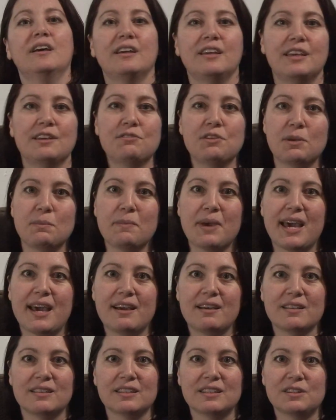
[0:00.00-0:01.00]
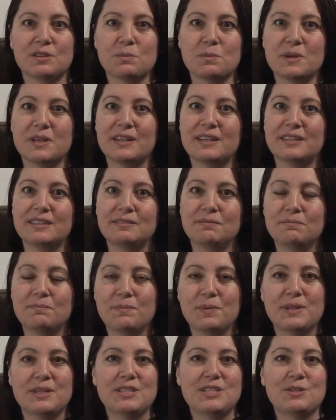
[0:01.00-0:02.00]
giving back a little bit.
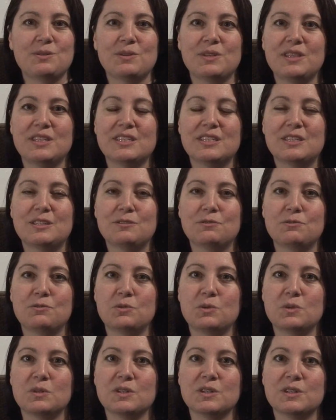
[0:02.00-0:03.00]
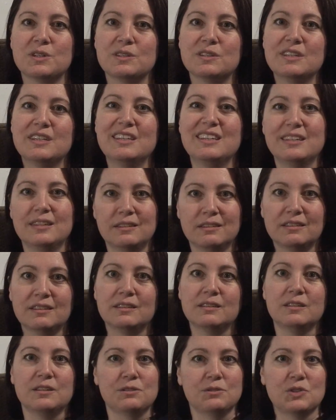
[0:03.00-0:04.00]
Been doing this for a
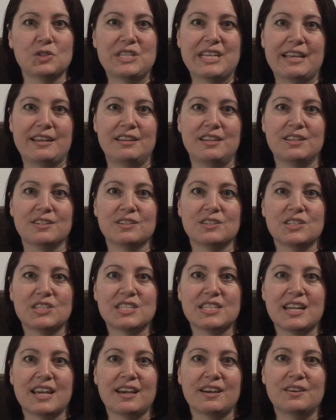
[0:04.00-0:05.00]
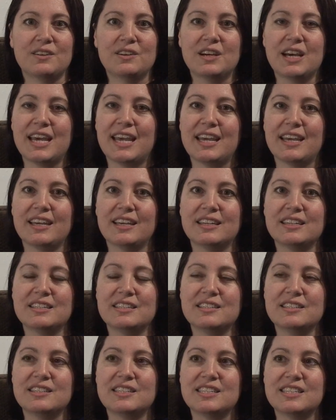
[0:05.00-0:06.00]
little over 10 years now,
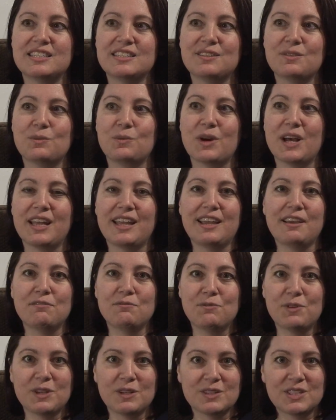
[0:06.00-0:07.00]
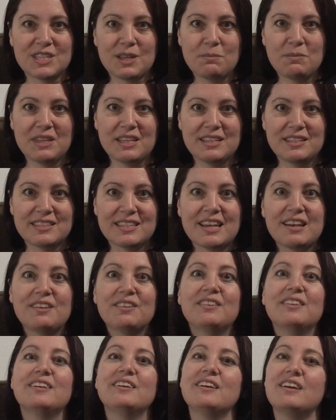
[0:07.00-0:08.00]
and while I haven't figured some things
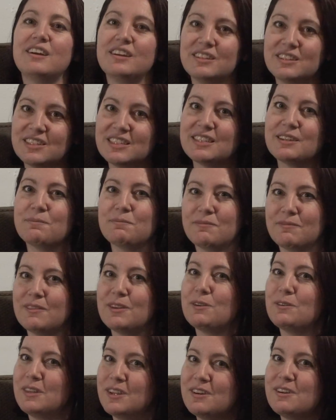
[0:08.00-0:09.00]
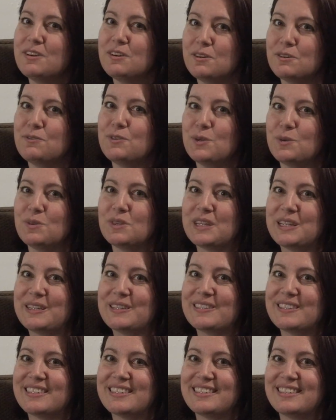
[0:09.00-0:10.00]
out, there are a few
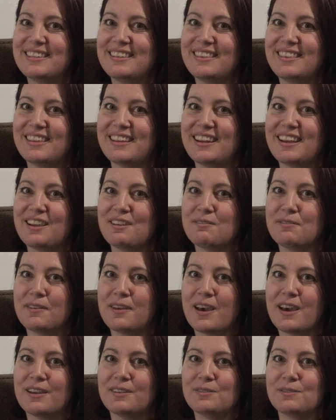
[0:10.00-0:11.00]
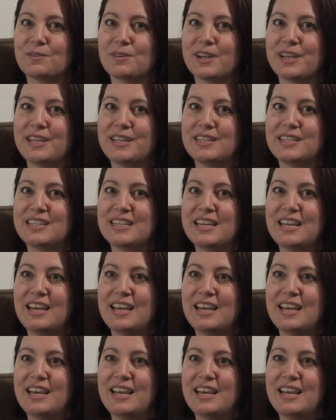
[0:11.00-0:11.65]
things that I've gotten right,